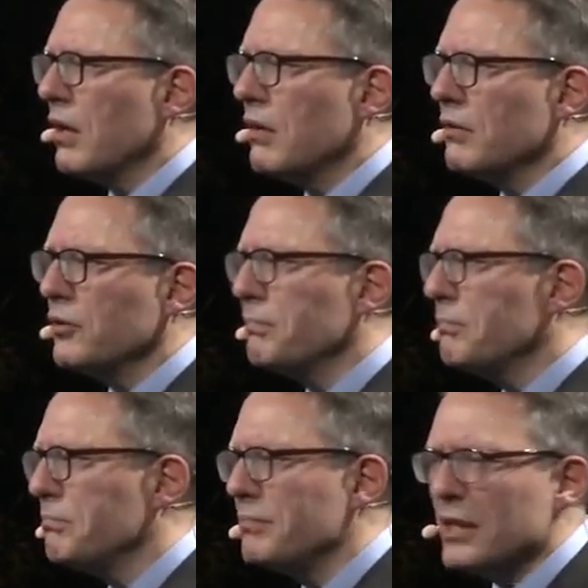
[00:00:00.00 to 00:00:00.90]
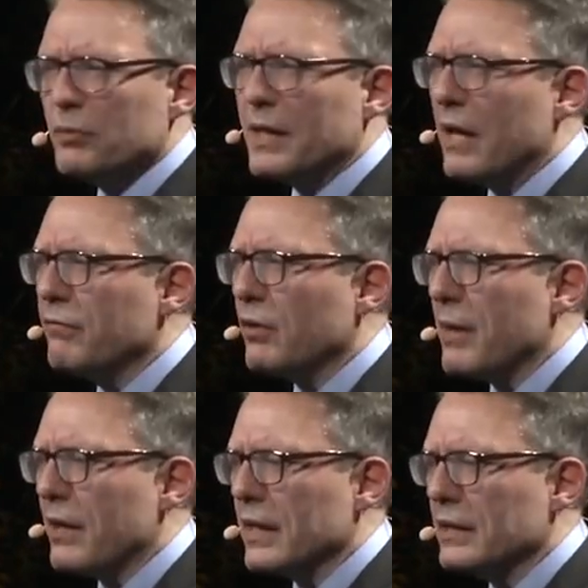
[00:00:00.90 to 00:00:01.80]
Oh, you need to be careful
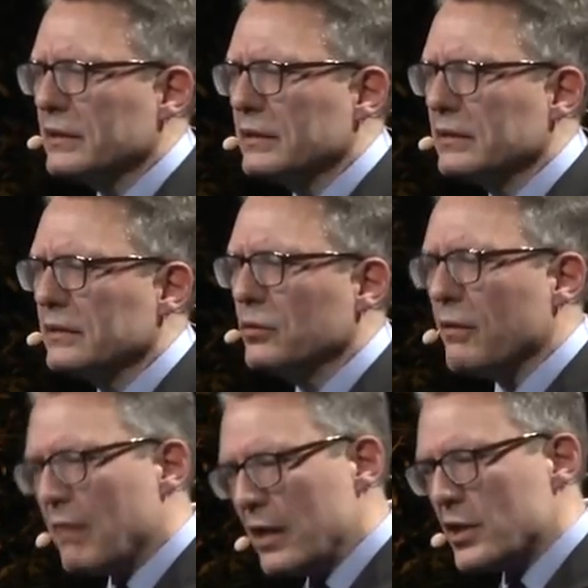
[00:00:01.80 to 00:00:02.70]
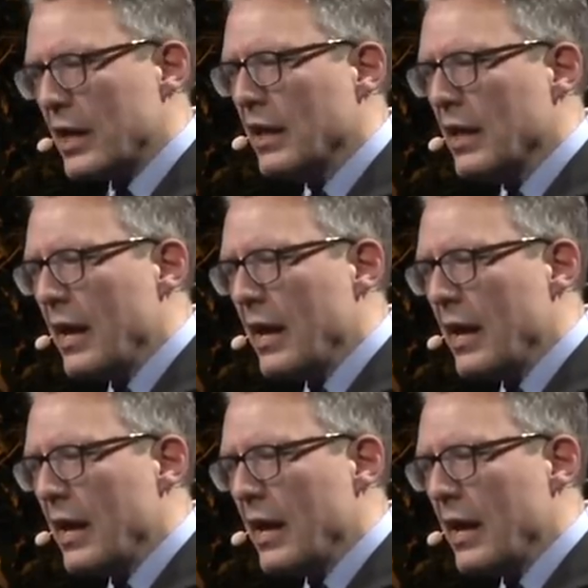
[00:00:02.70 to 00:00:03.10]
about that. We are fragile.